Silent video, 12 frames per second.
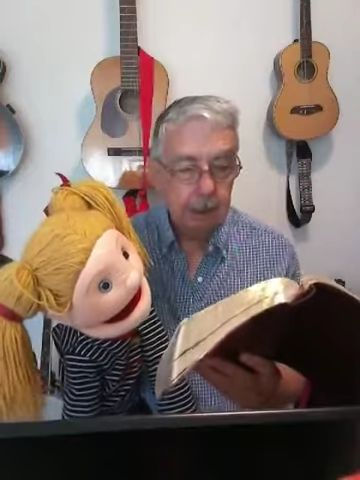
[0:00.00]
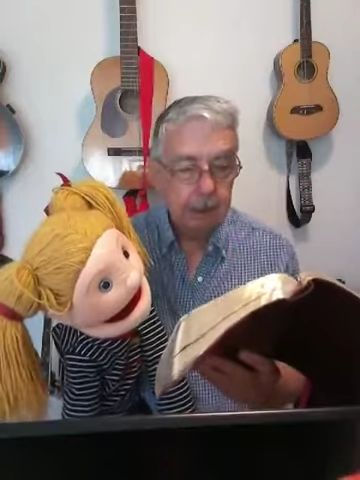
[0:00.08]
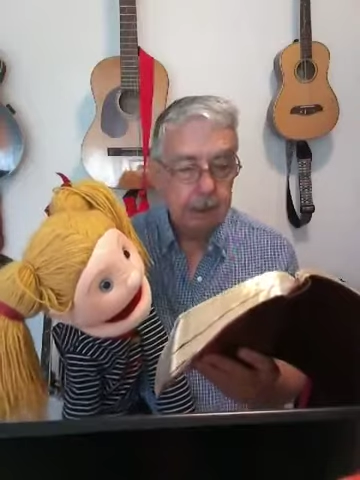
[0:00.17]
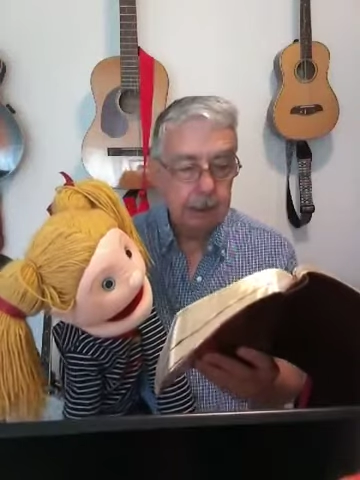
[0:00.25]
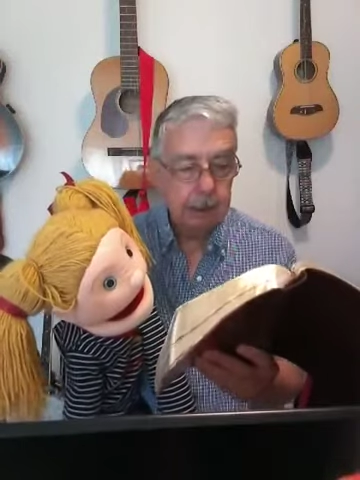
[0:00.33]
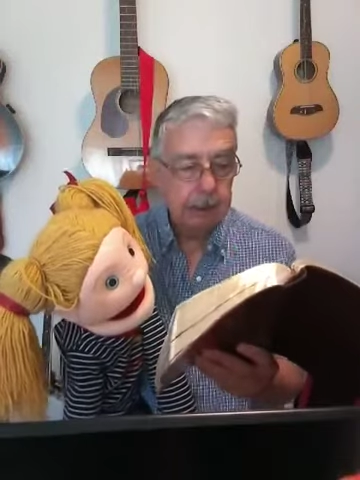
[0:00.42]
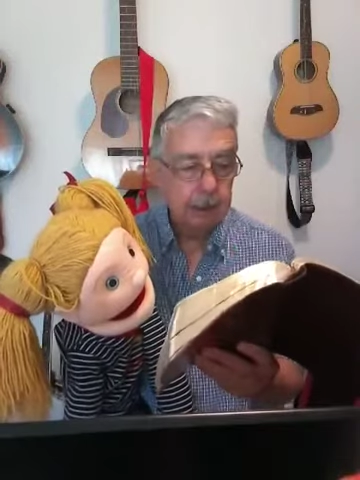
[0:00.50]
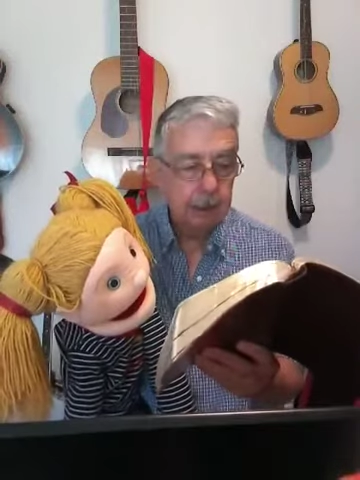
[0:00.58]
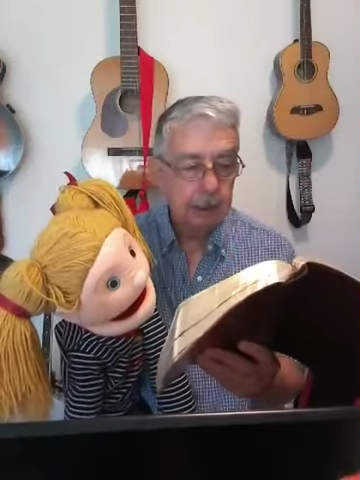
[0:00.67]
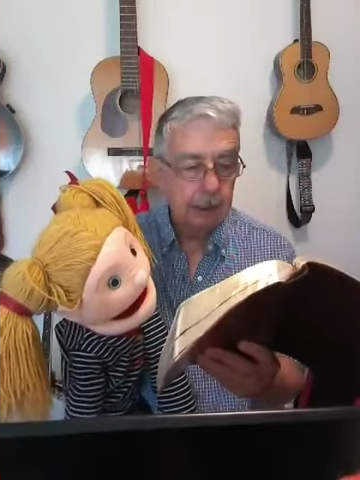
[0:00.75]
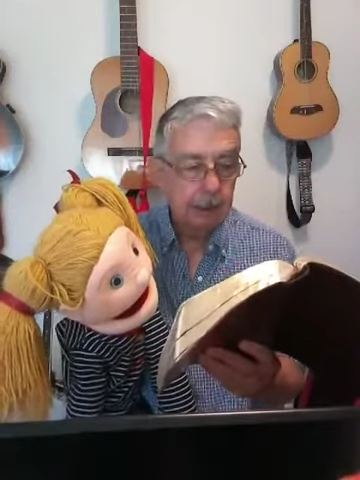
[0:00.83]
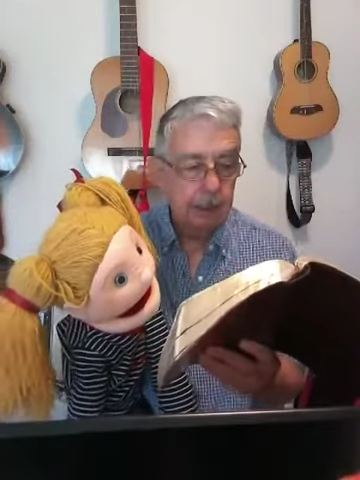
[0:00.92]
It says,
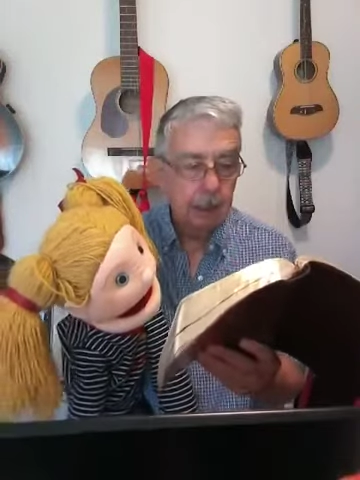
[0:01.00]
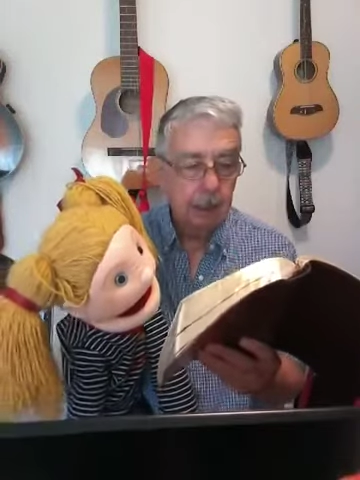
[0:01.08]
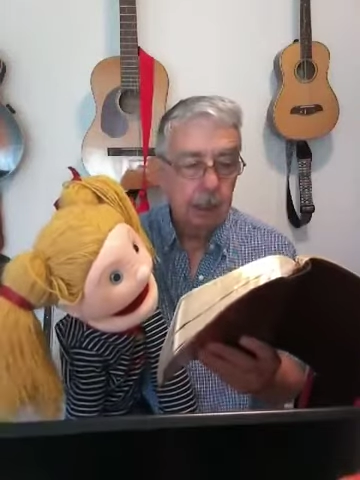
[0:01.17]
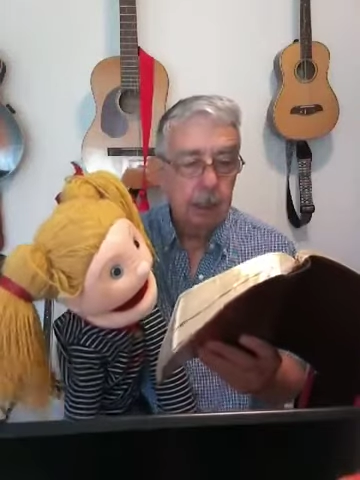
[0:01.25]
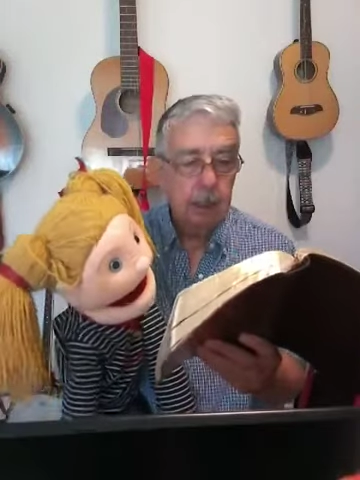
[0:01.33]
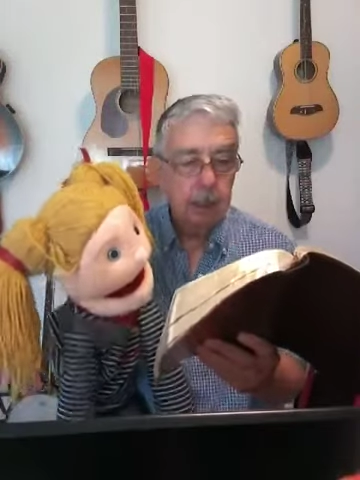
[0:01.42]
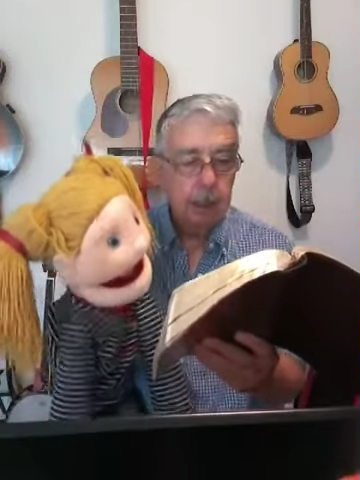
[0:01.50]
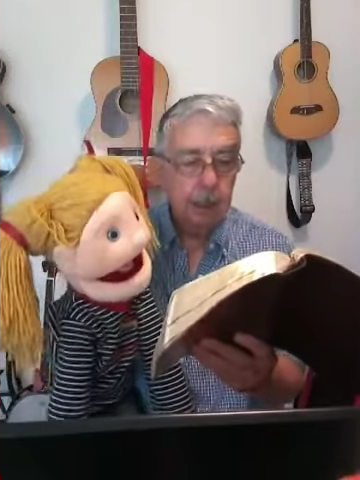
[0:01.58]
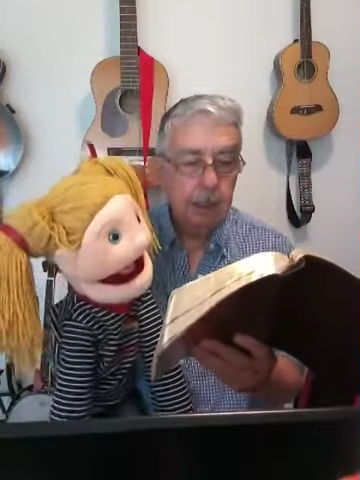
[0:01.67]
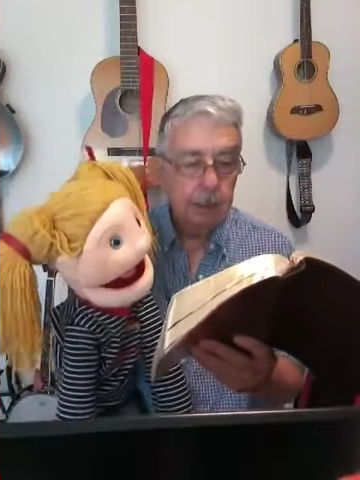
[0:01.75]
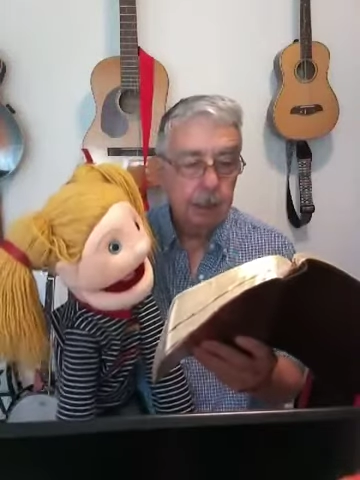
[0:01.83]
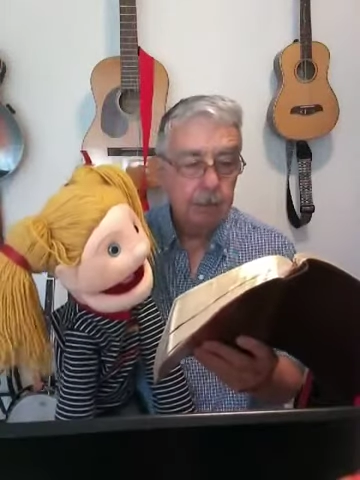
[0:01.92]

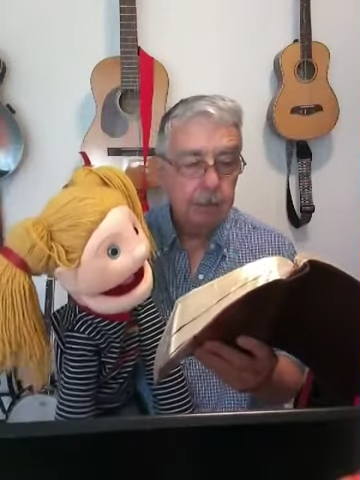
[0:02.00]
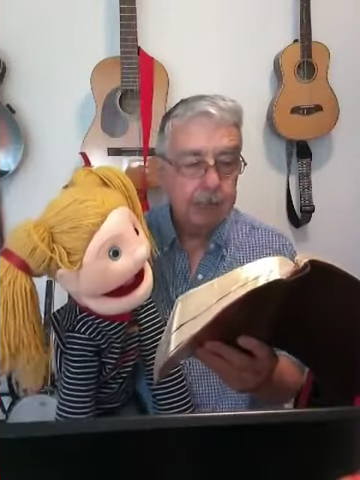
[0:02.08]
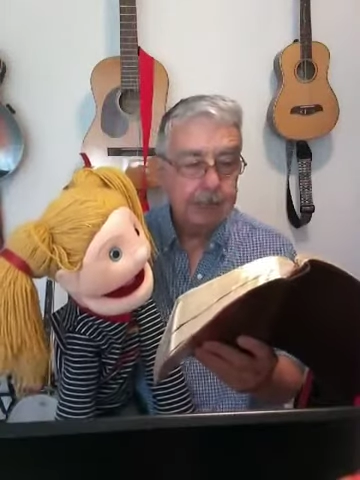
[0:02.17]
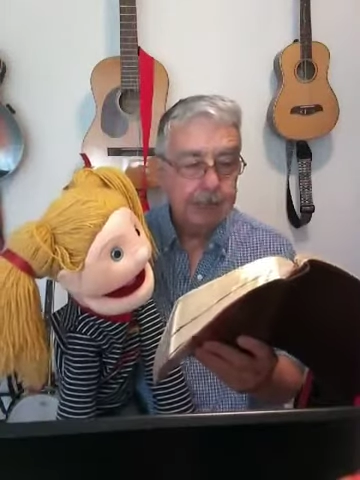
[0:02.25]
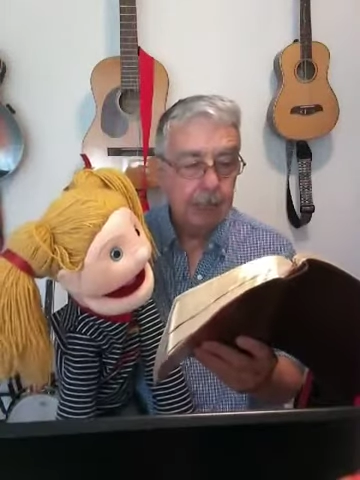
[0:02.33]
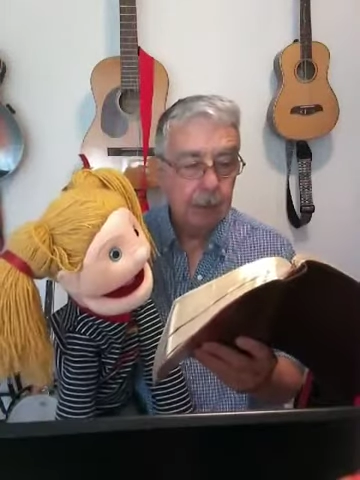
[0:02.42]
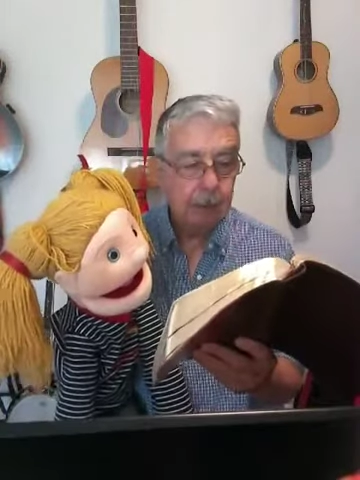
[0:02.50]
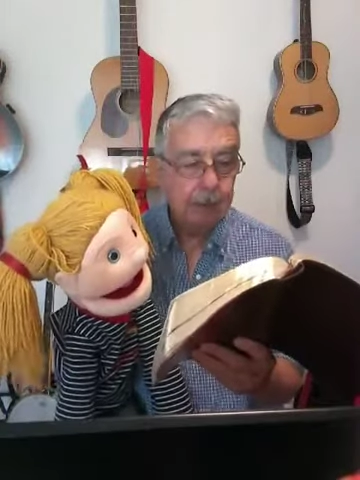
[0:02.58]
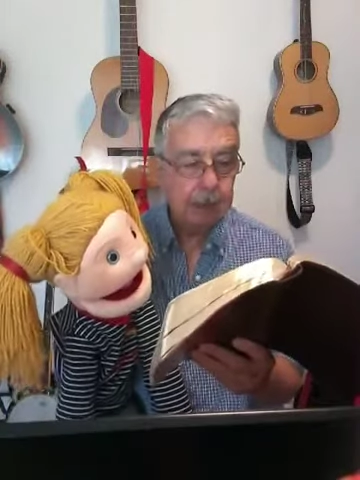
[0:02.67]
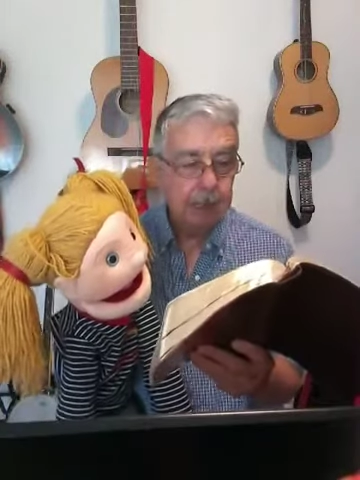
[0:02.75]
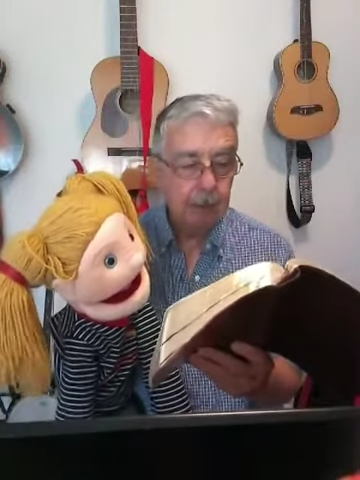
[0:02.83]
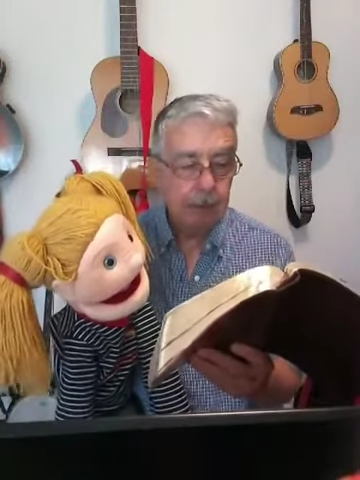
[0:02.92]
the eleven
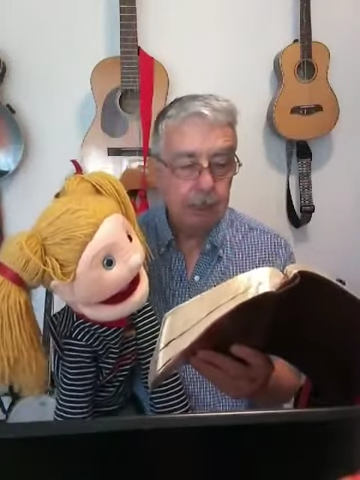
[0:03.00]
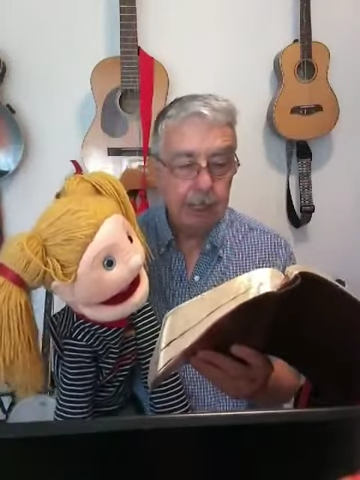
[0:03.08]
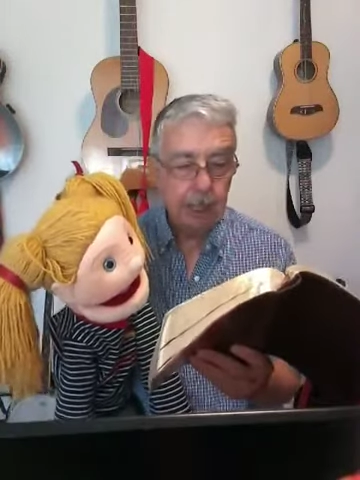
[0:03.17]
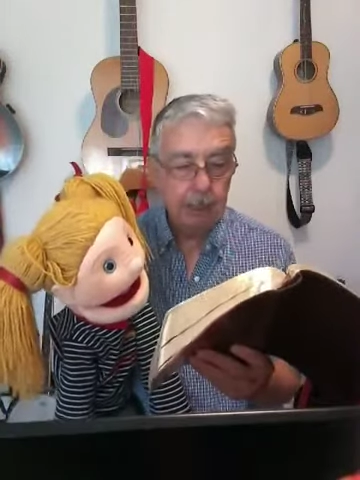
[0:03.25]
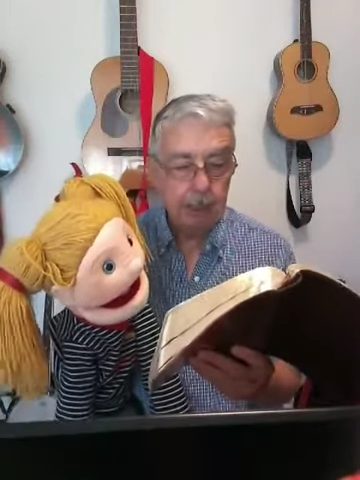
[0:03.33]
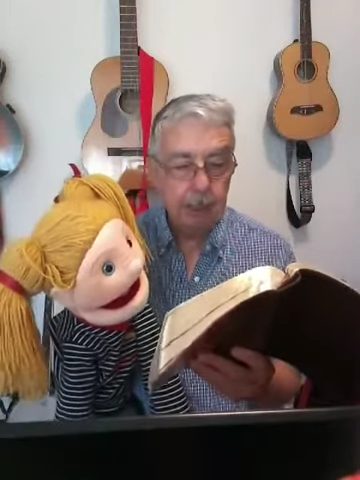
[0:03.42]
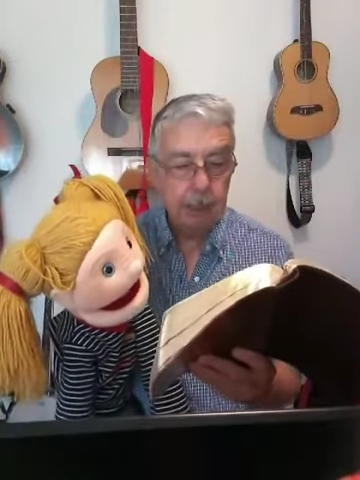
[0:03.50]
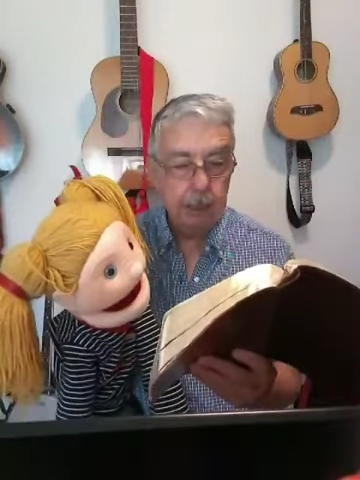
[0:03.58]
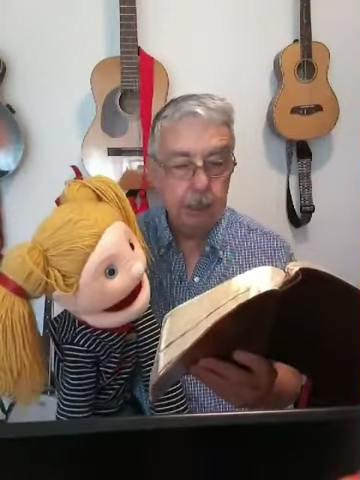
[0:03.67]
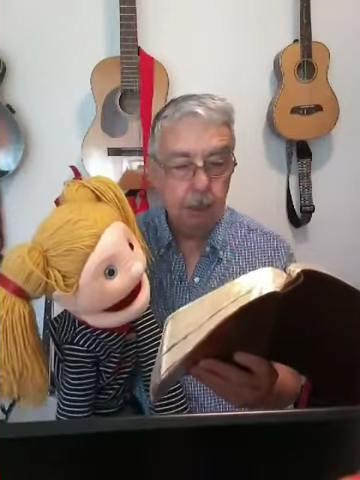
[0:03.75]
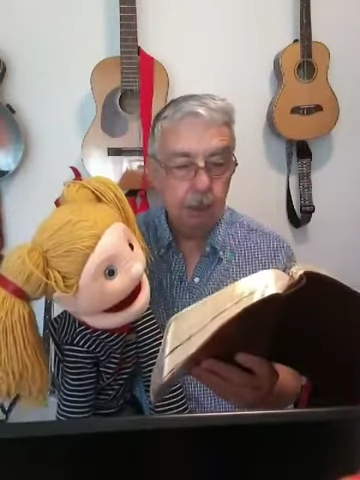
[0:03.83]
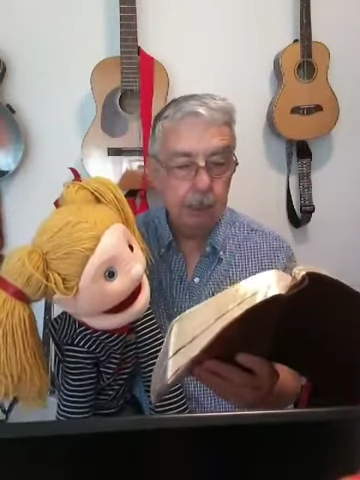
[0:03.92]
disciples left for Galilee,
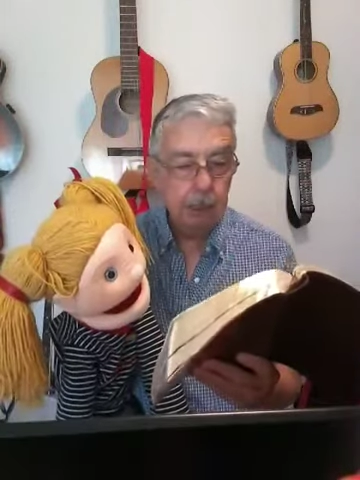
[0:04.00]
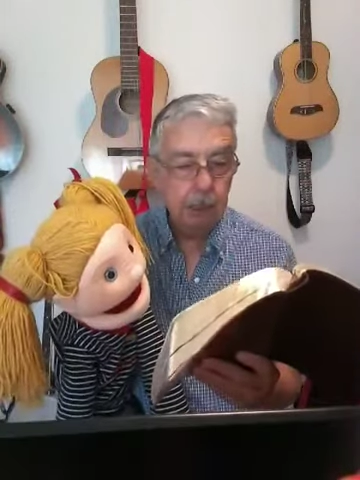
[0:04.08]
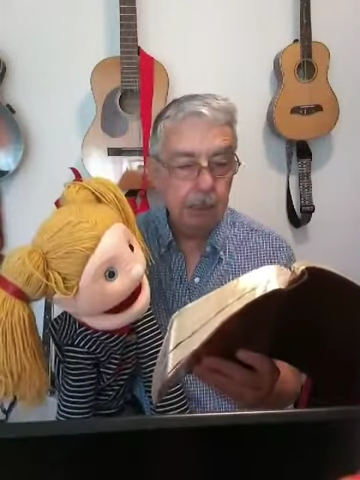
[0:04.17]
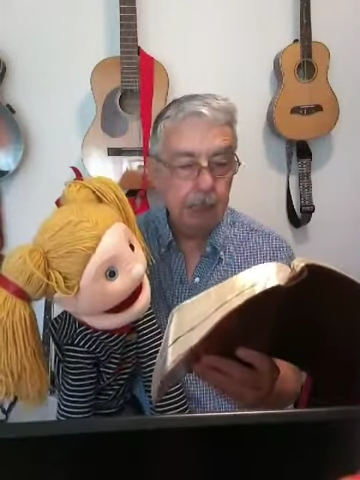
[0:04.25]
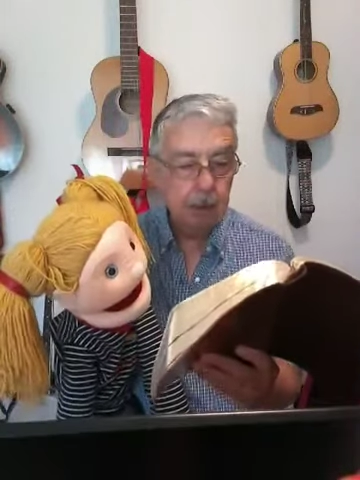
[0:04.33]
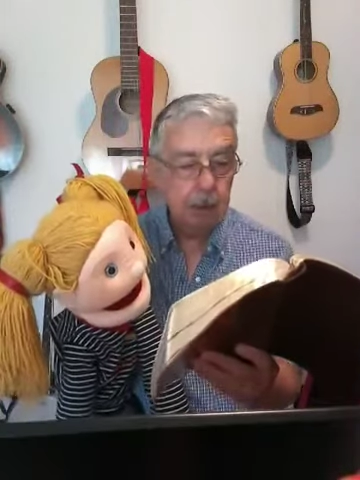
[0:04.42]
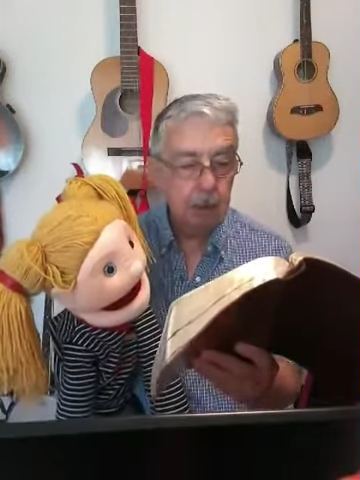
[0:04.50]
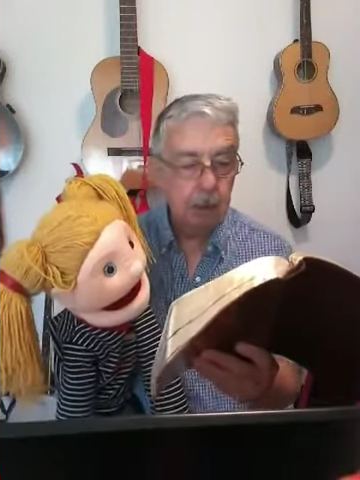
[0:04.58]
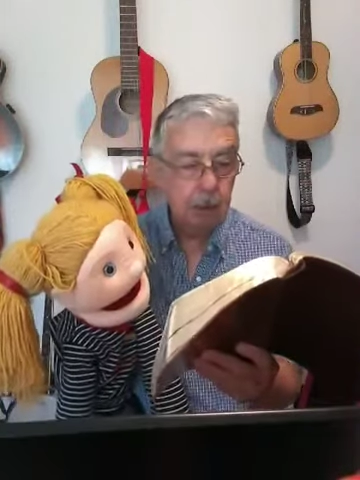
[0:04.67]
going to the mountain